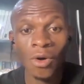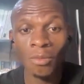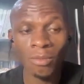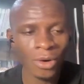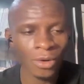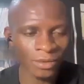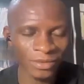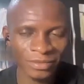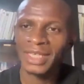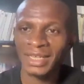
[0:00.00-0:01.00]
Or more.
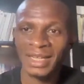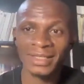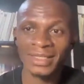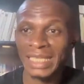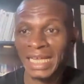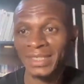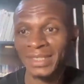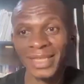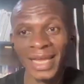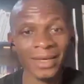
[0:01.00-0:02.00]

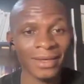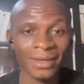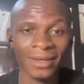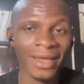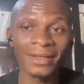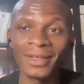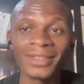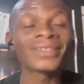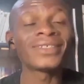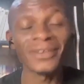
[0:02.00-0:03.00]
That's like,
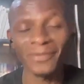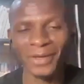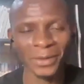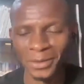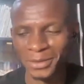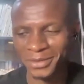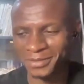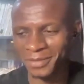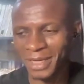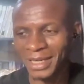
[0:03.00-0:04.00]
it's difficult,
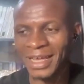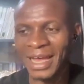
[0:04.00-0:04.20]
right?